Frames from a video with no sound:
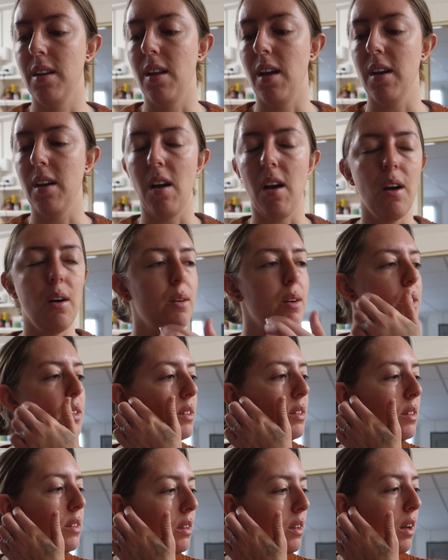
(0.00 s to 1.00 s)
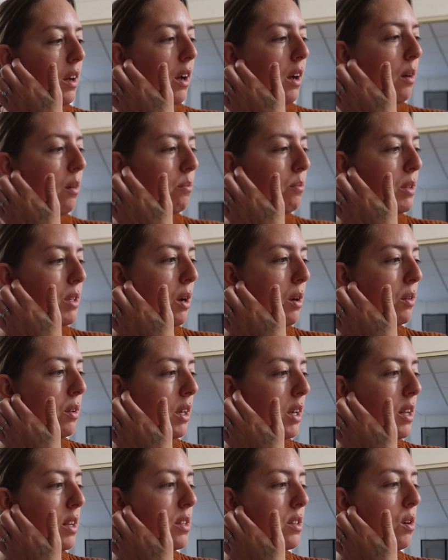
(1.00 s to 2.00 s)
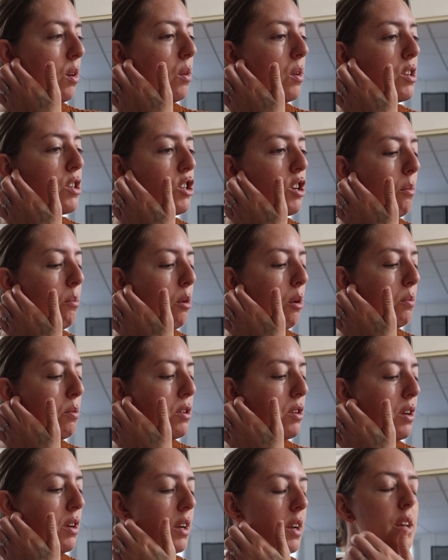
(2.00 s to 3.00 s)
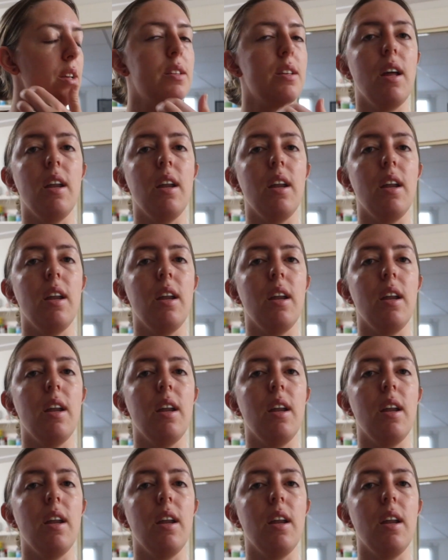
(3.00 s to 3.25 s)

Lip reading: Like, I always tell the kids to always jump opportunities,